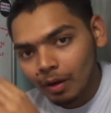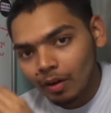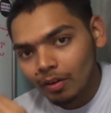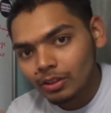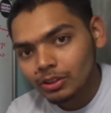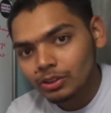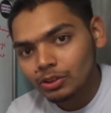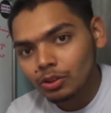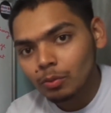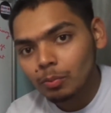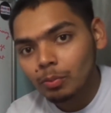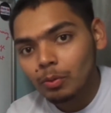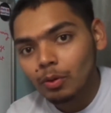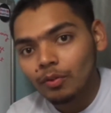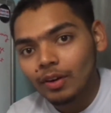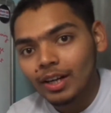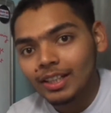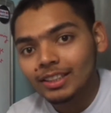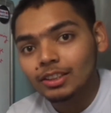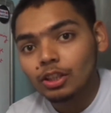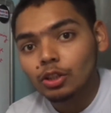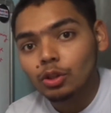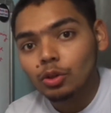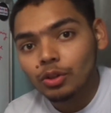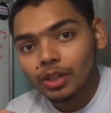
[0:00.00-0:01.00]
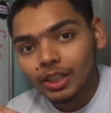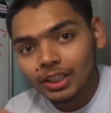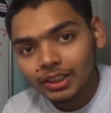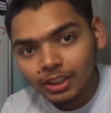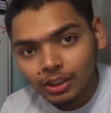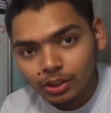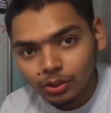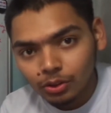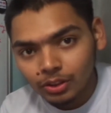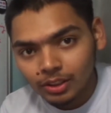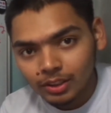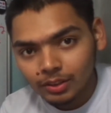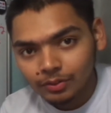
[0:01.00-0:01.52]
stroke provides the rotation
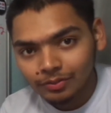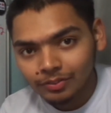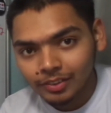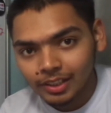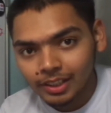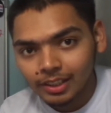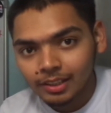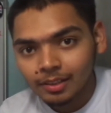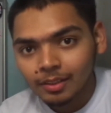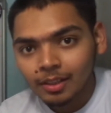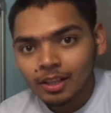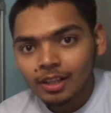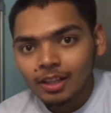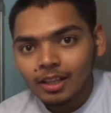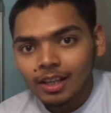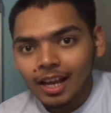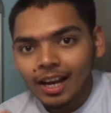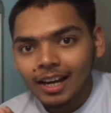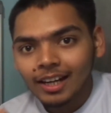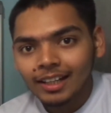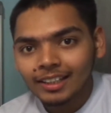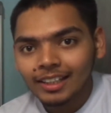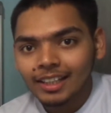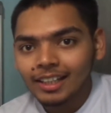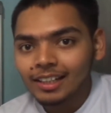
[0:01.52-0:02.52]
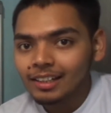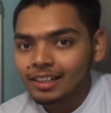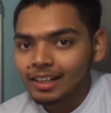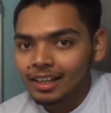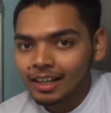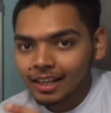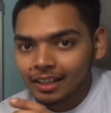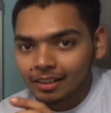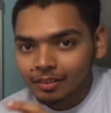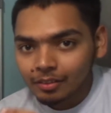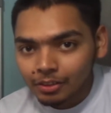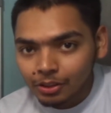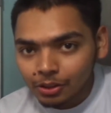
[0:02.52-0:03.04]
to this wheel, and then
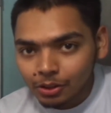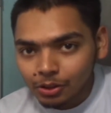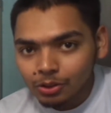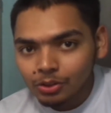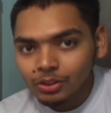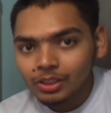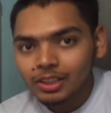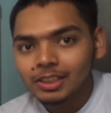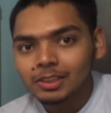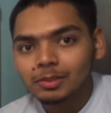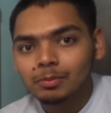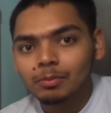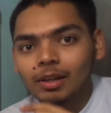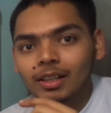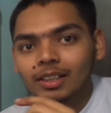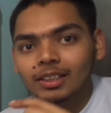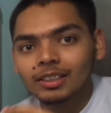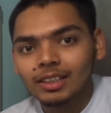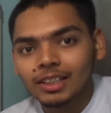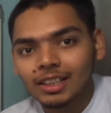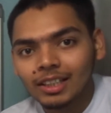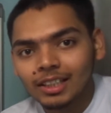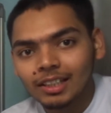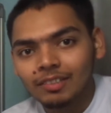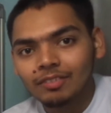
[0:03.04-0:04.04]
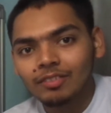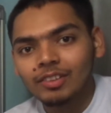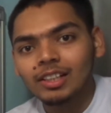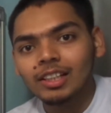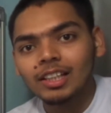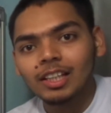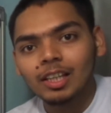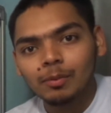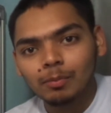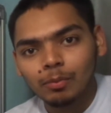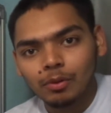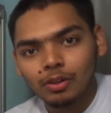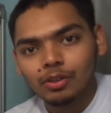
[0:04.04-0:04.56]
due to its mass, it will
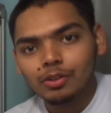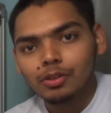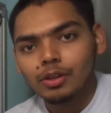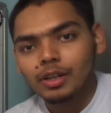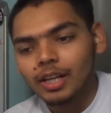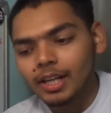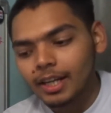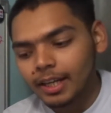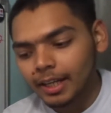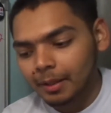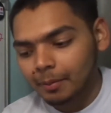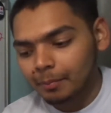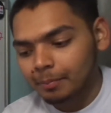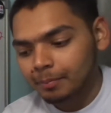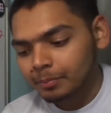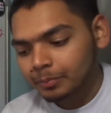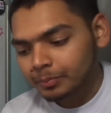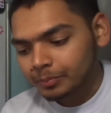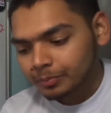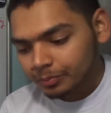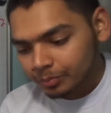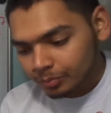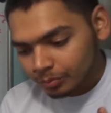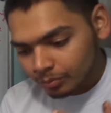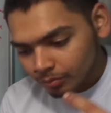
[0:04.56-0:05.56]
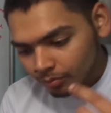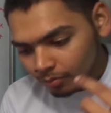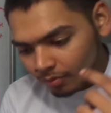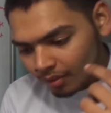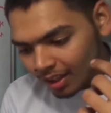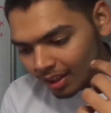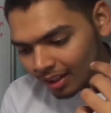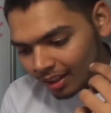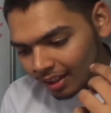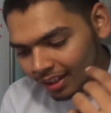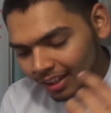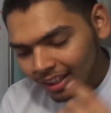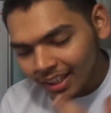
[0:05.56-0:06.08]
keep on rotating.
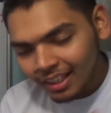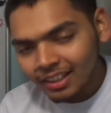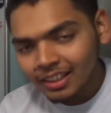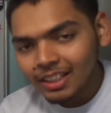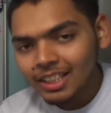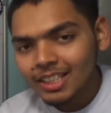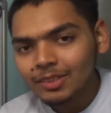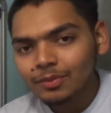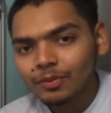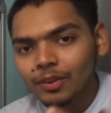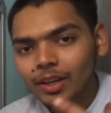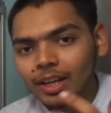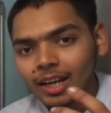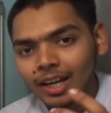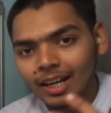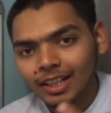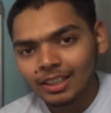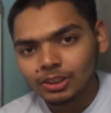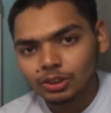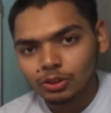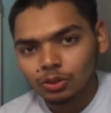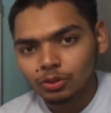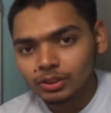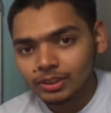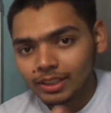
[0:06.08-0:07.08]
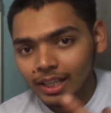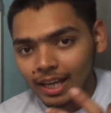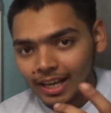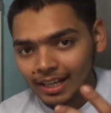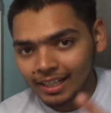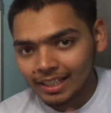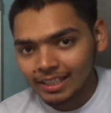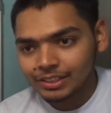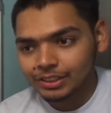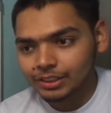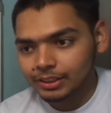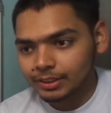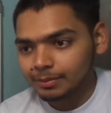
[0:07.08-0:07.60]
In this way, it stores the
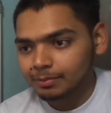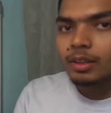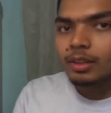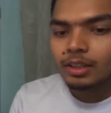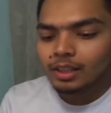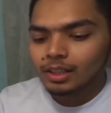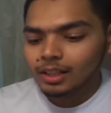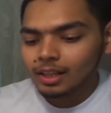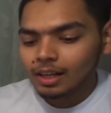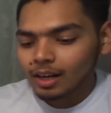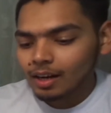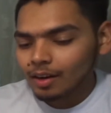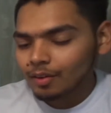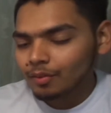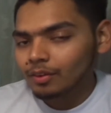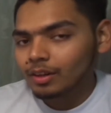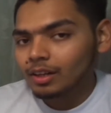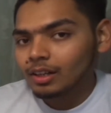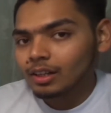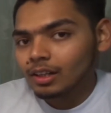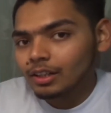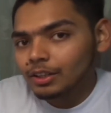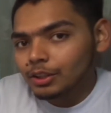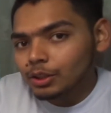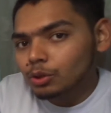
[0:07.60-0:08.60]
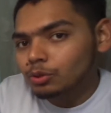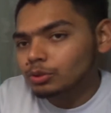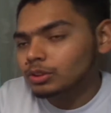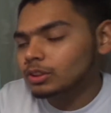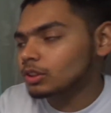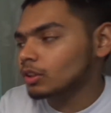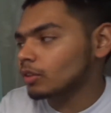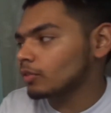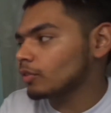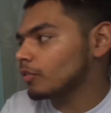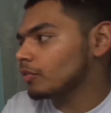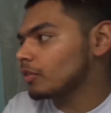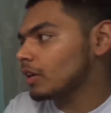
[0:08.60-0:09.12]
energy. There are several
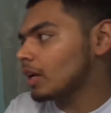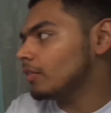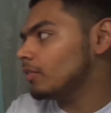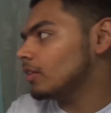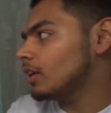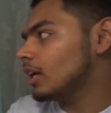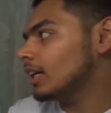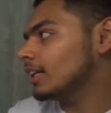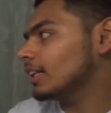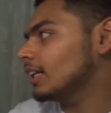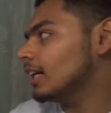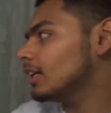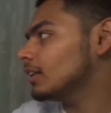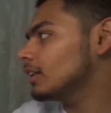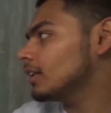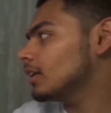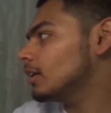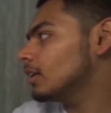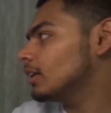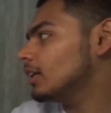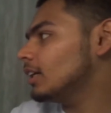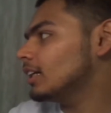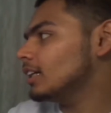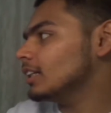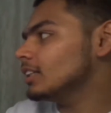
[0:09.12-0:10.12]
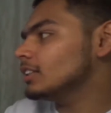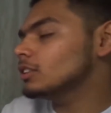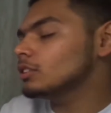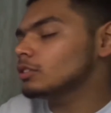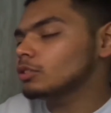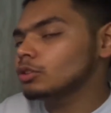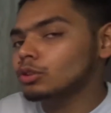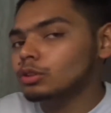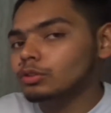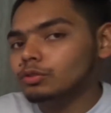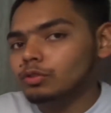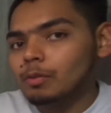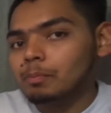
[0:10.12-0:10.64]
uses of the flywheel are that it is
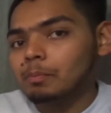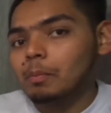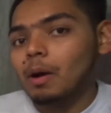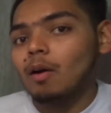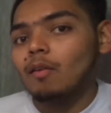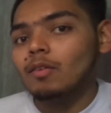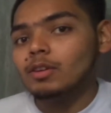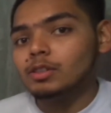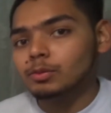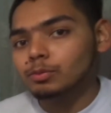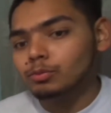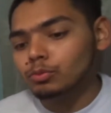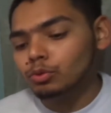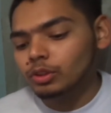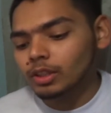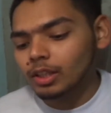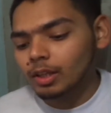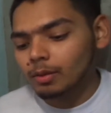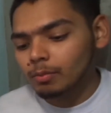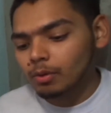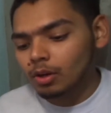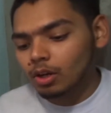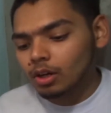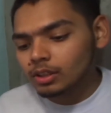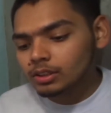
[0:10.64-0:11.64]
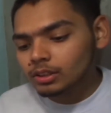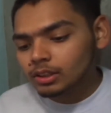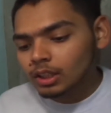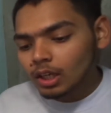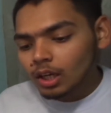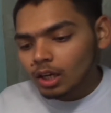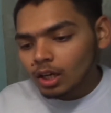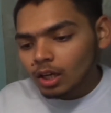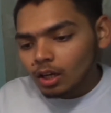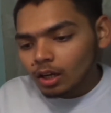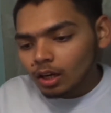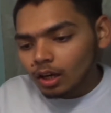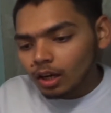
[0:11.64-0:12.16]
used for power smoothing, because
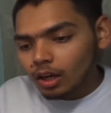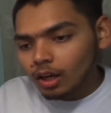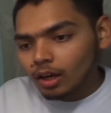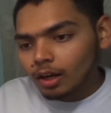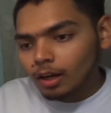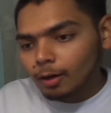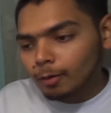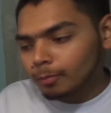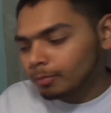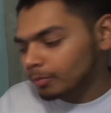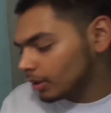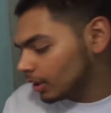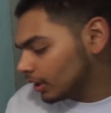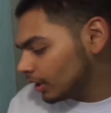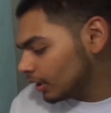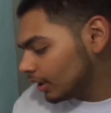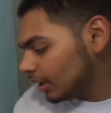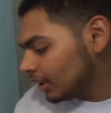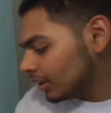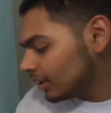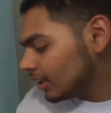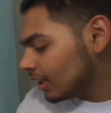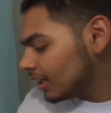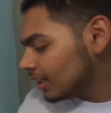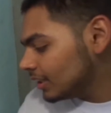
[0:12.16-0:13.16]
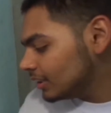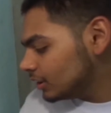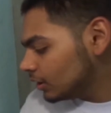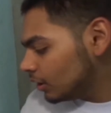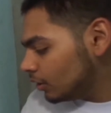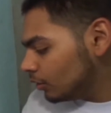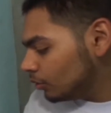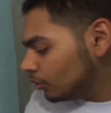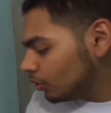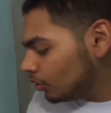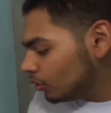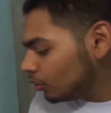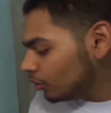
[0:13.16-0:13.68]
in the engine,
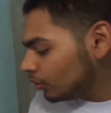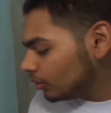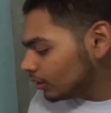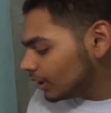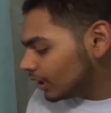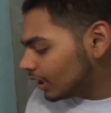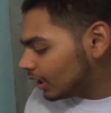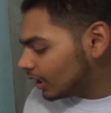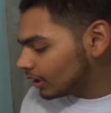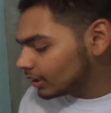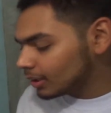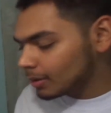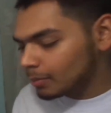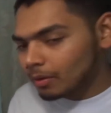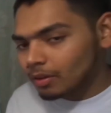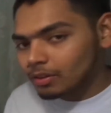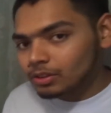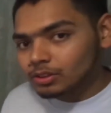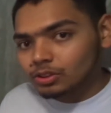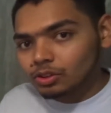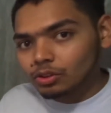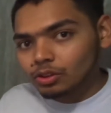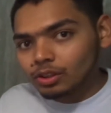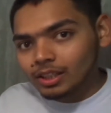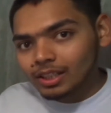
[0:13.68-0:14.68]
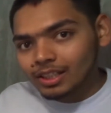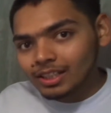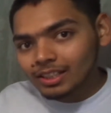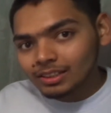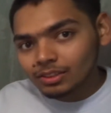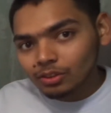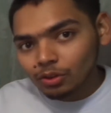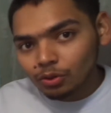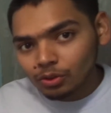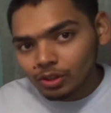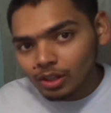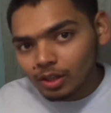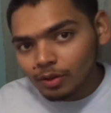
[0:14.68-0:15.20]
you know, the power stroke
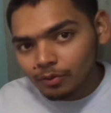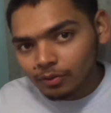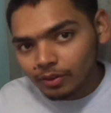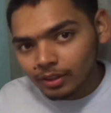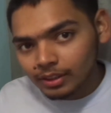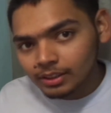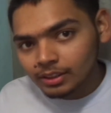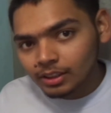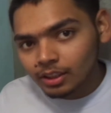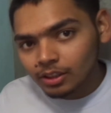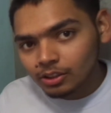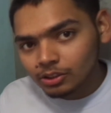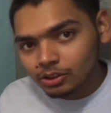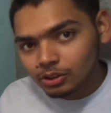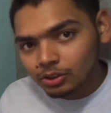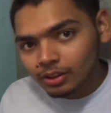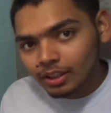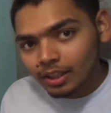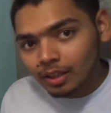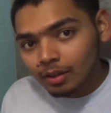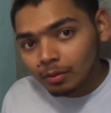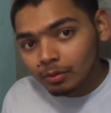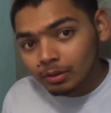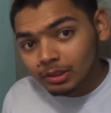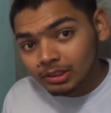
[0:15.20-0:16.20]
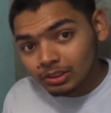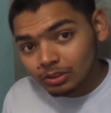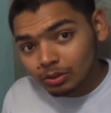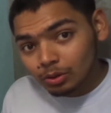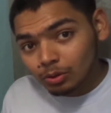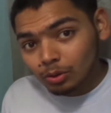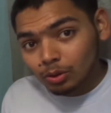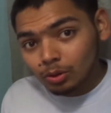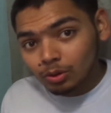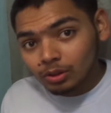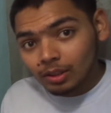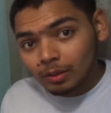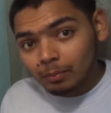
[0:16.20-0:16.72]
is only once. So
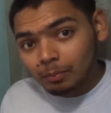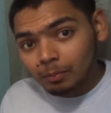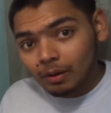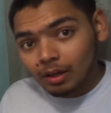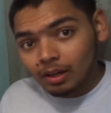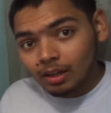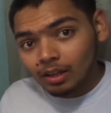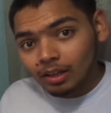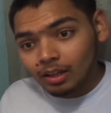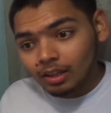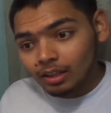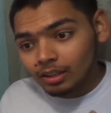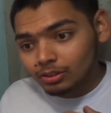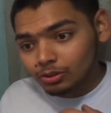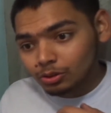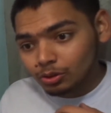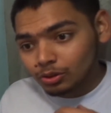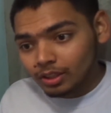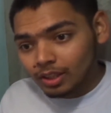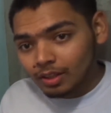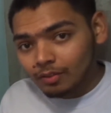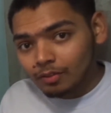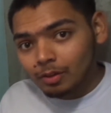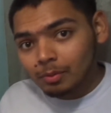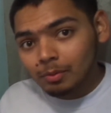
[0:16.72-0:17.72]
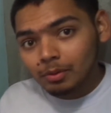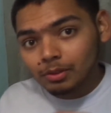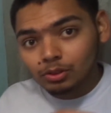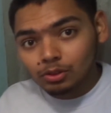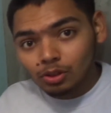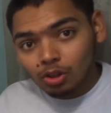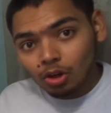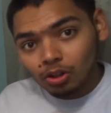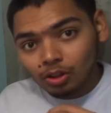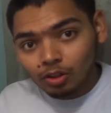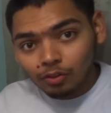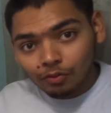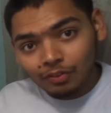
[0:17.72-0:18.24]
there will be a
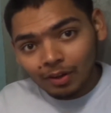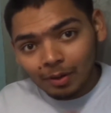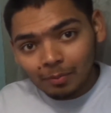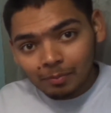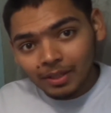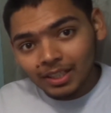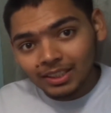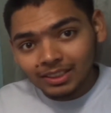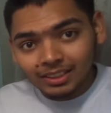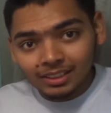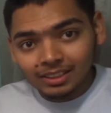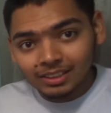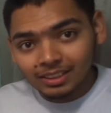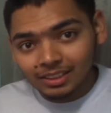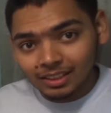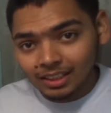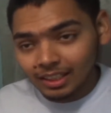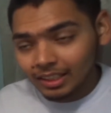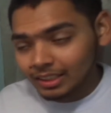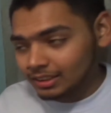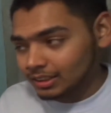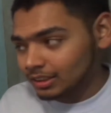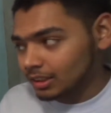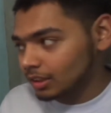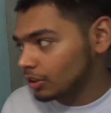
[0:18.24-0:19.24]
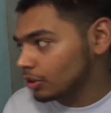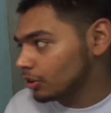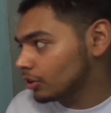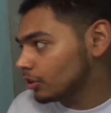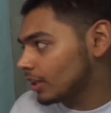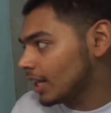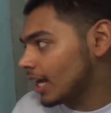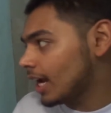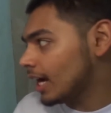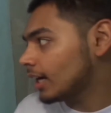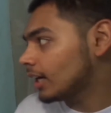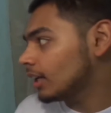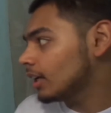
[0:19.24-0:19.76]
lot of vibrations in the engine due to
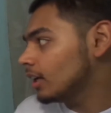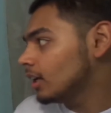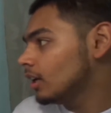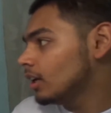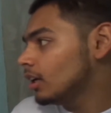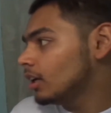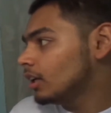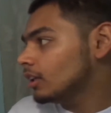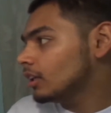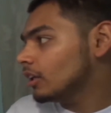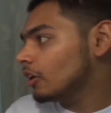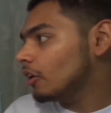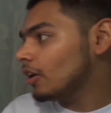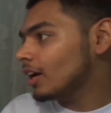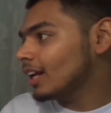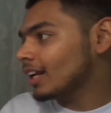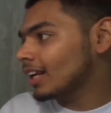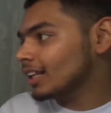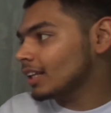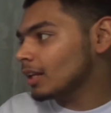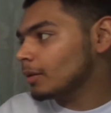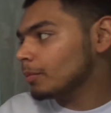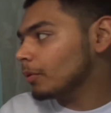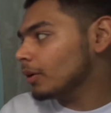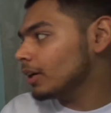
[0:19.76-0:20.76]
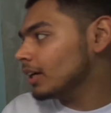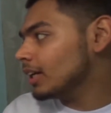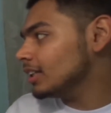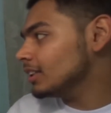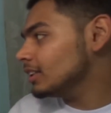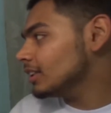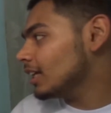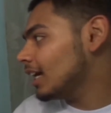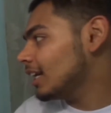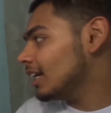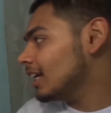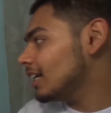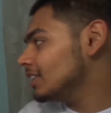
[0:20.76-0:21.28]
that. Now, another point
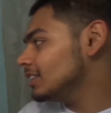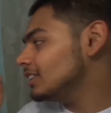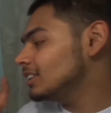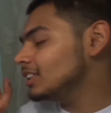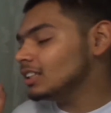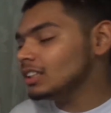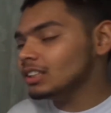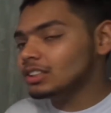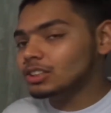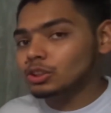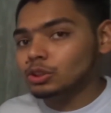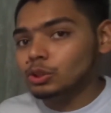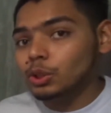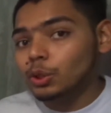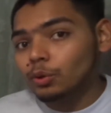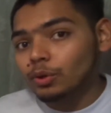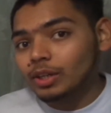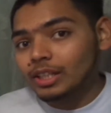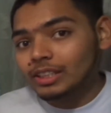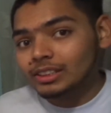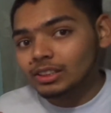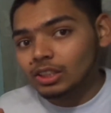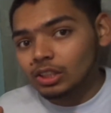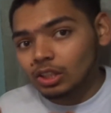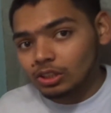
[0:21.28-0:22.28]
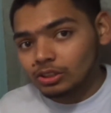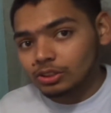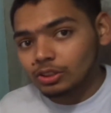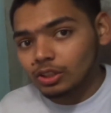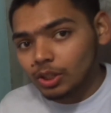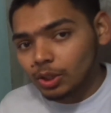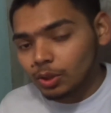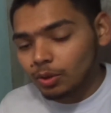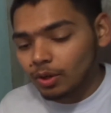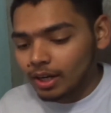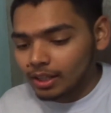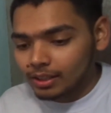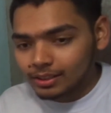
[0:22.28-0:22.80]
is energy storage is also
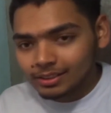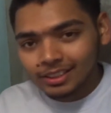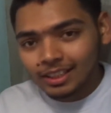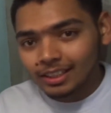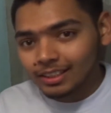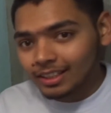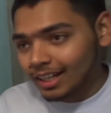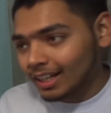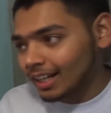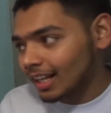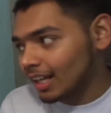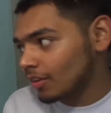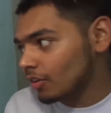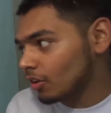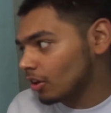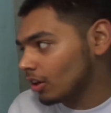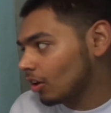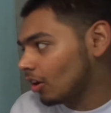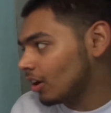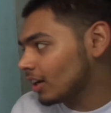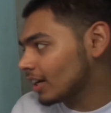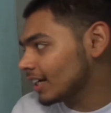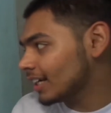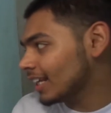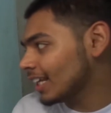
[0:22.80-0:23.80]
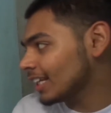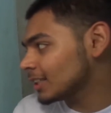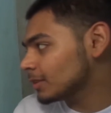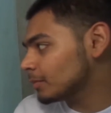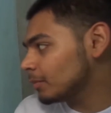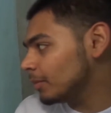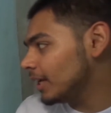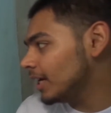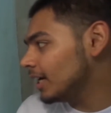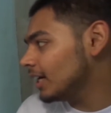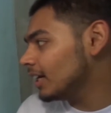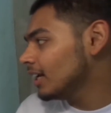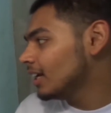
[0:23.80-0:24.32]
required, that I already
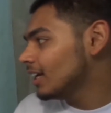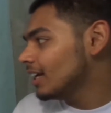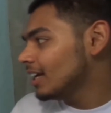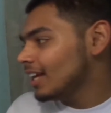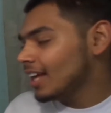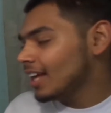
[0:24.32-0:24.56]
explained.